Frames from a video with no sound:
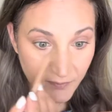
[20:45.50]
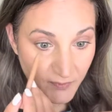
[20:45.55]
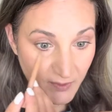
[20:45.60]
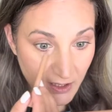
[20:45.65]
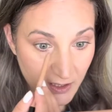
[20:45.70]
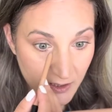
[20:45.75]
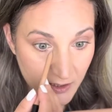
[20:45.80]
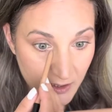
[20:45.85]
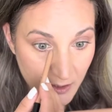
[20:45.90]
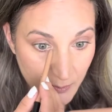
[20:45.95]

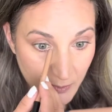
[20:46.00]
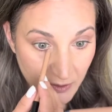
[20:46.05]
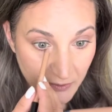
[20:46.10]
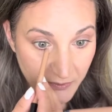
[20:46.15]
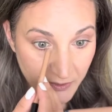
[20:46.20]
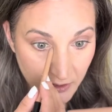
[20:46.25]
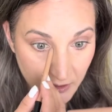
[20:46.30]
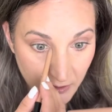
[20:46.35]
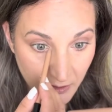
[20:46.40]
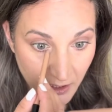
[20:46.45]
this is the
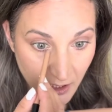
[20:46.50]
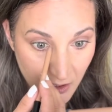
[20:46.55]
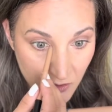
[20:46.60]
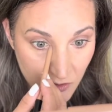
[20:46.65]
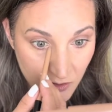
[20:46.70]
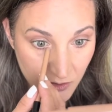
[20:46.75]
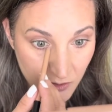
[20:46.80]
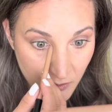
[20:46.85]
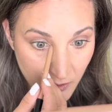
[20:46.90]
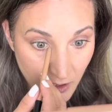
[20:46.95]
perfect
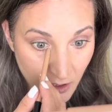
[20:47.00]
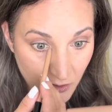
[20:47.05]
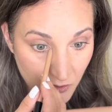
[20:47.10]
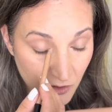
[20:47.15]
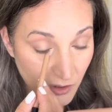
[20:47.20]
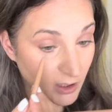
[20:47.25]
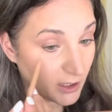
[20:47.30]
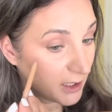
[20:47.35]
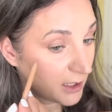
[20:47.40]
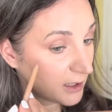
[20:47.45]
occasion to
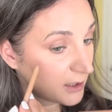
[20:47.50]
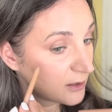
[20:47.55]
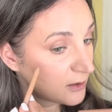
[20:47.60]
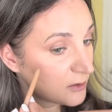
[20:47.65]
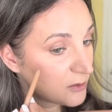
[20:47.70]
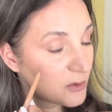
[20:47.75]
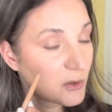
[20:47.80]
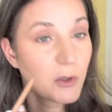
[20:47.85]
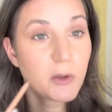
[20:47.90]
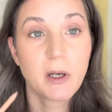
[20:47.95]
actually
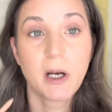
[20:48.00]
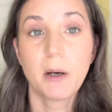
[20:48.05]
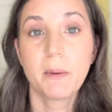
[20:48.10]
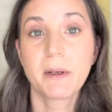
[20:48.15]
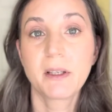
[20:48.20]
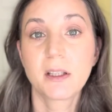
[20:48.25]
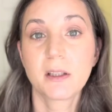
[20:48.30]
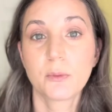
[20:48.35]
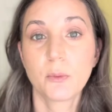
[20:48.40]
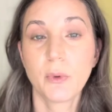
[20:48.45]
show you how it
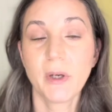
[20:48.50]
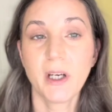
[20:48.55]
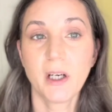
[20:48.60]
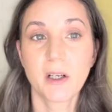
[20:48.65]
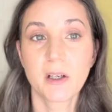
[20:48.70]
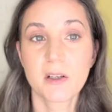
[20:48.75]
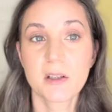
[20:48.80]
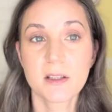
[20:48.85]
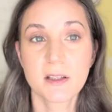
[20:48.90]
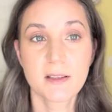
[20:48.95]

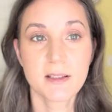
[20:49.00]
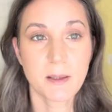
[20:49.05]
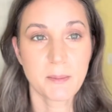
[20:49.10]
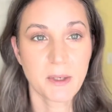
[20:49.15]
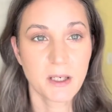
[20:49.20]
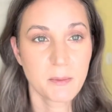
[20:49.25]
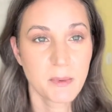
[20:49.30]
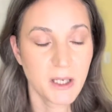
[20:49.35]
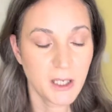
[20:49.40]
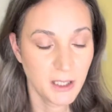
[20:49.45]
wears, since I'm
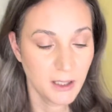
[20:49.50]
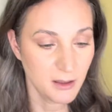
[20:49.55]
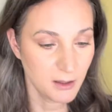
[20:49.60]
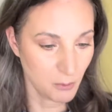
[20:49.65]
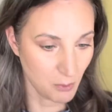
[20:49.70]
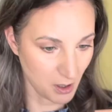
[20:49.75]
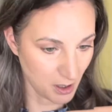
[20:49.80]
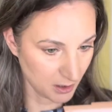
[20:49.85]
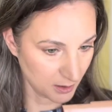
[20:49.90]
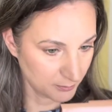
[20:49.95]
gonna be in the
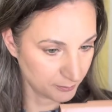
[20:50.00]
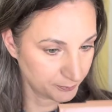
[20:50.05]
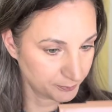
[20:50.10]
water.